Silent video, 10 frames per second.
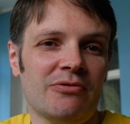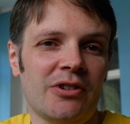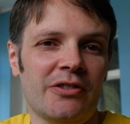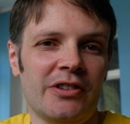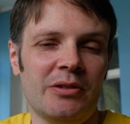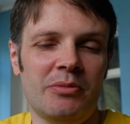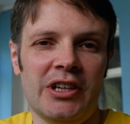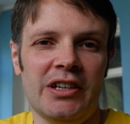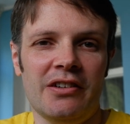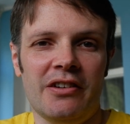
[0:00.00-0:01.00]
rather than it
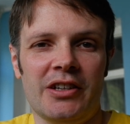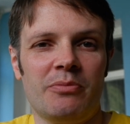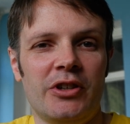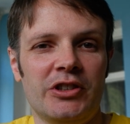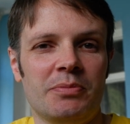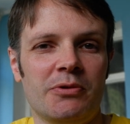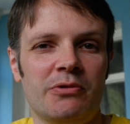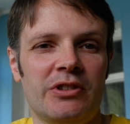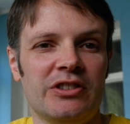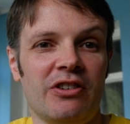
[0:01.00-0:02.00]
being like a
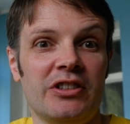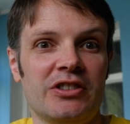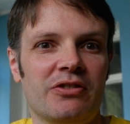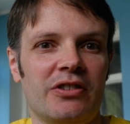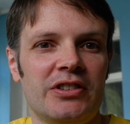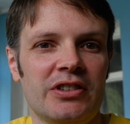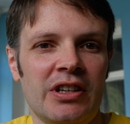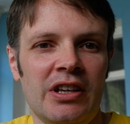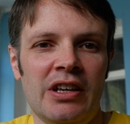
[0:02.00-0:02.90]
principal design choice.